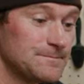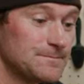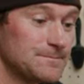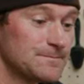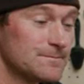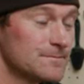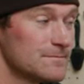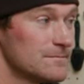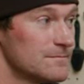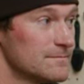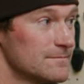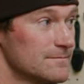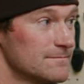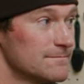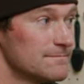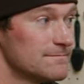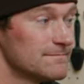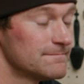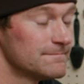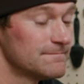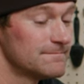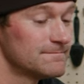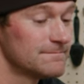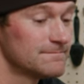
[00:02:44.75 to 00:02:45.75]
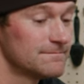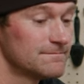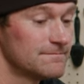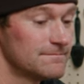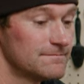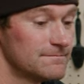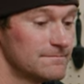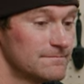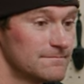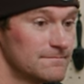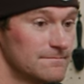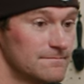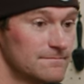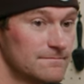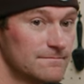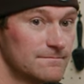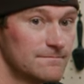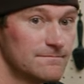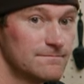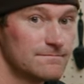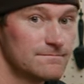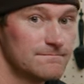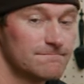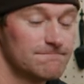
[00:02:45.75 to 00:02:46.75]

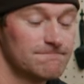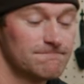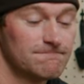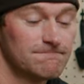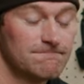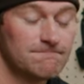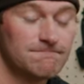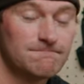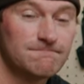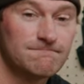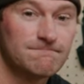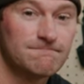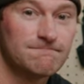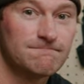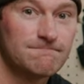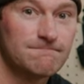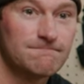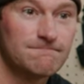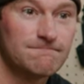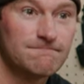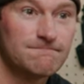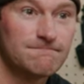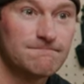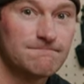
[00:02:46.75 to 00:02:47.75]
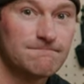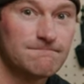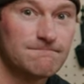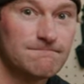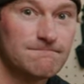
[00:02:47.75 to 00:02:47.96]
The person shown says nothing.